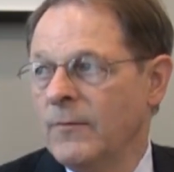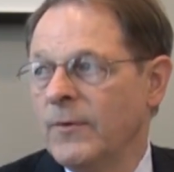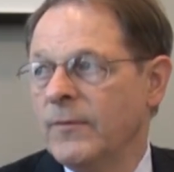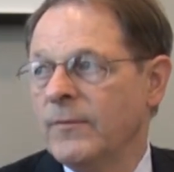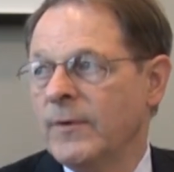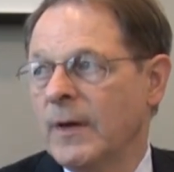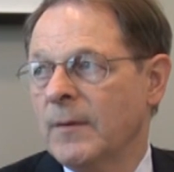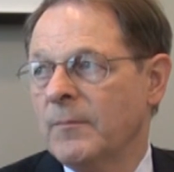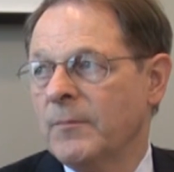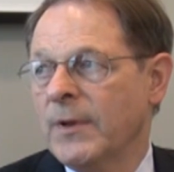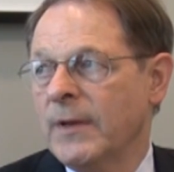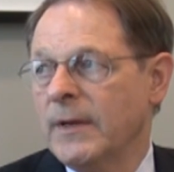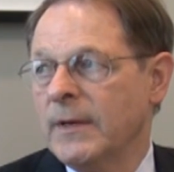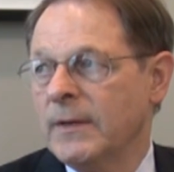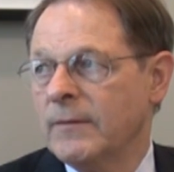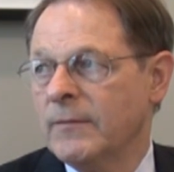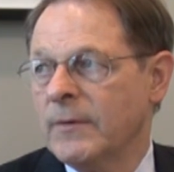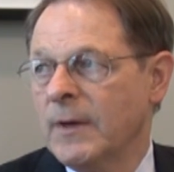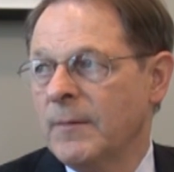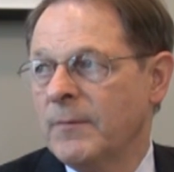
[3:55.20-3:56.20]
we've got
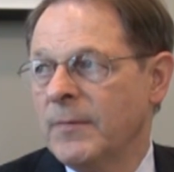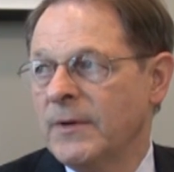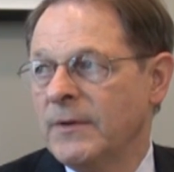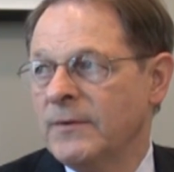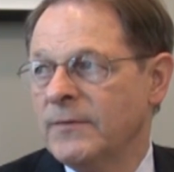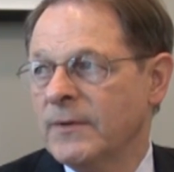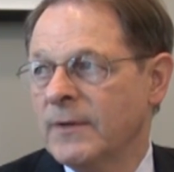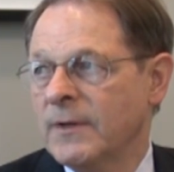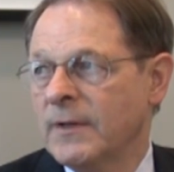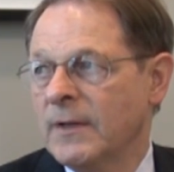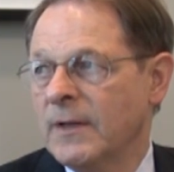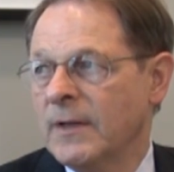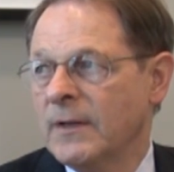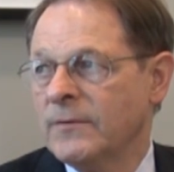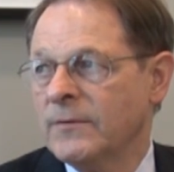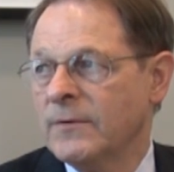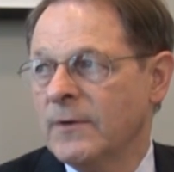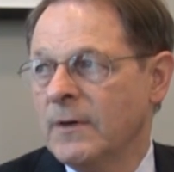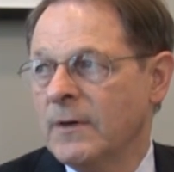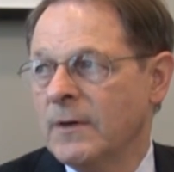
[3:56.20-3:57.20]
plenty of companies that can
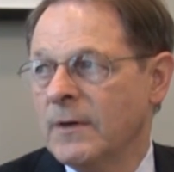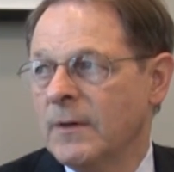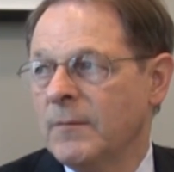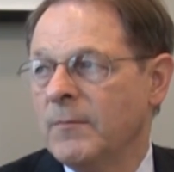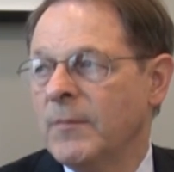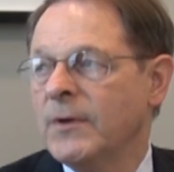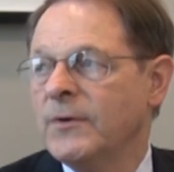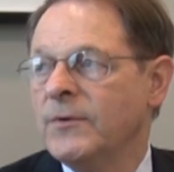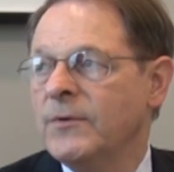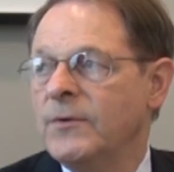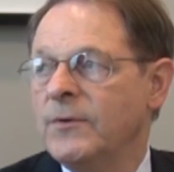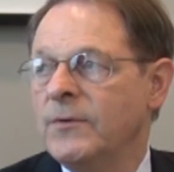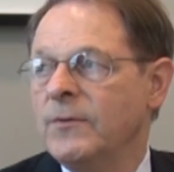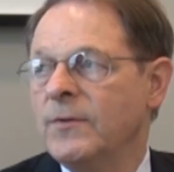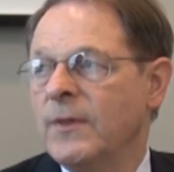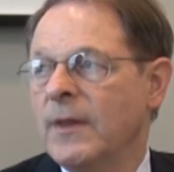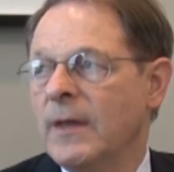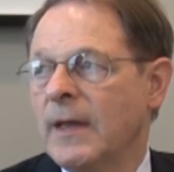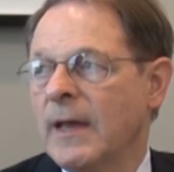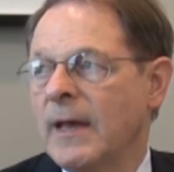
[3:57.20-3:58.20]
get started, but
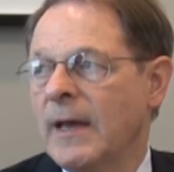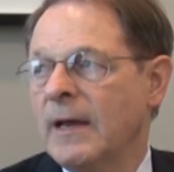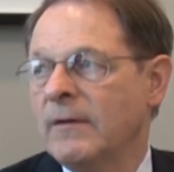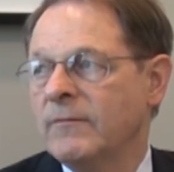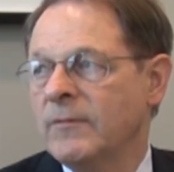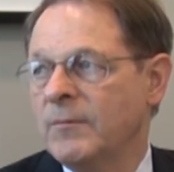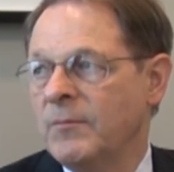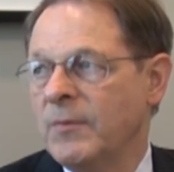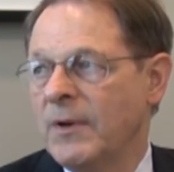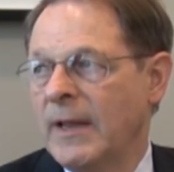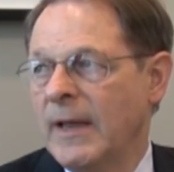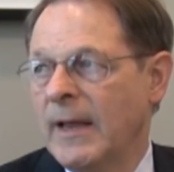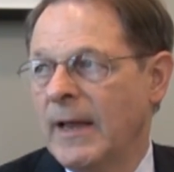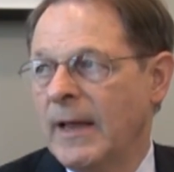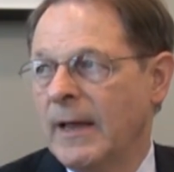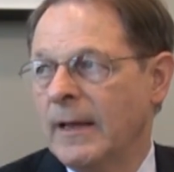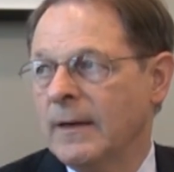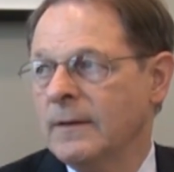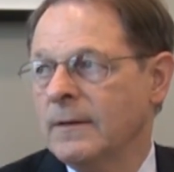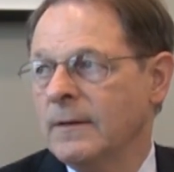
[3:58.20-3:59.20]
do they have a
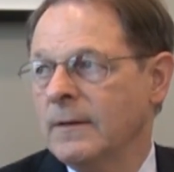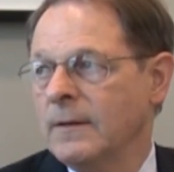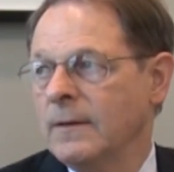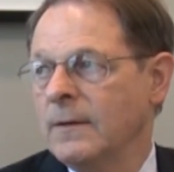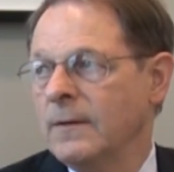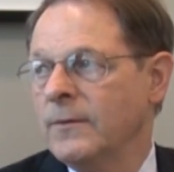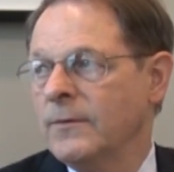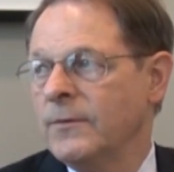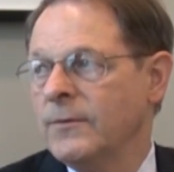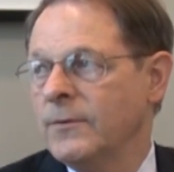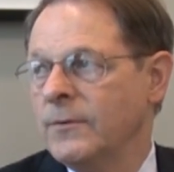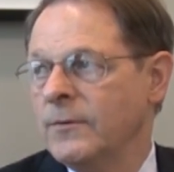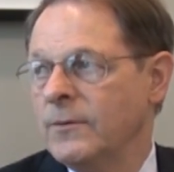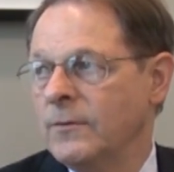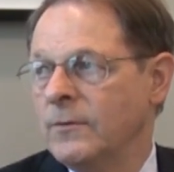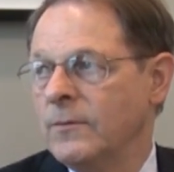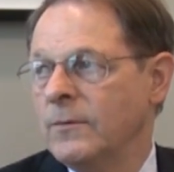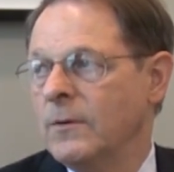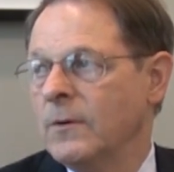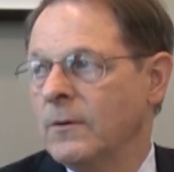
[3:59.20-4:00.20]
plan
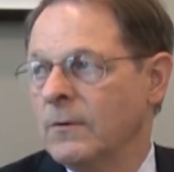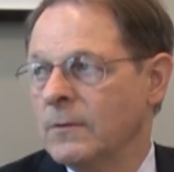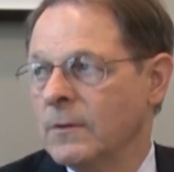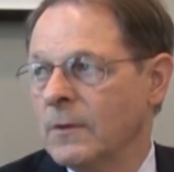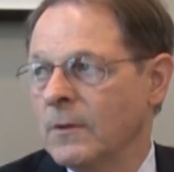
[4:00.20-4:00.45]
to go